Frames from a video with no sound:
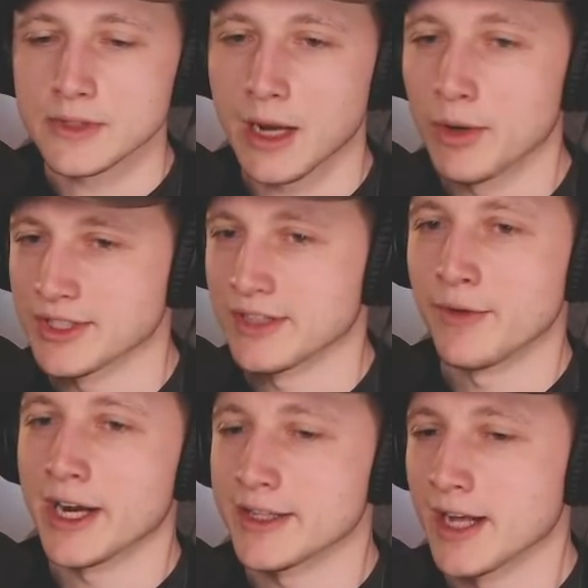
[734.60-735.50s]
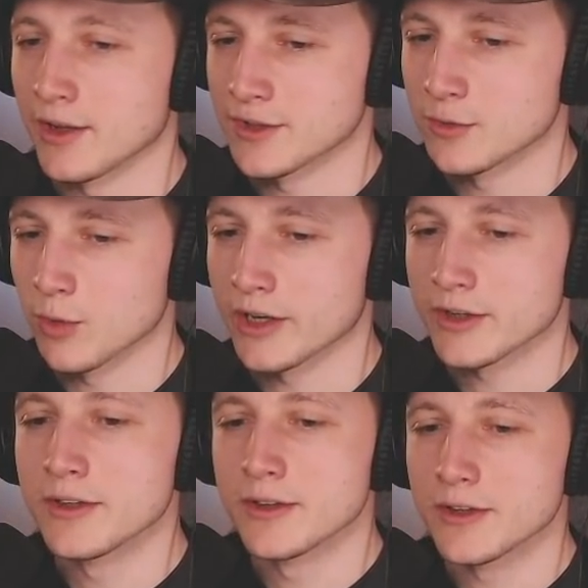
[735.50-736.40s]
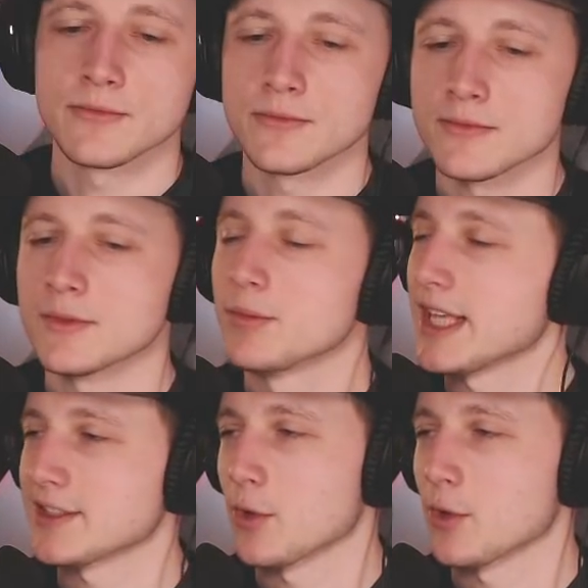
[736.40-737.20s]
wasn't invited to Alex's wedding, but that's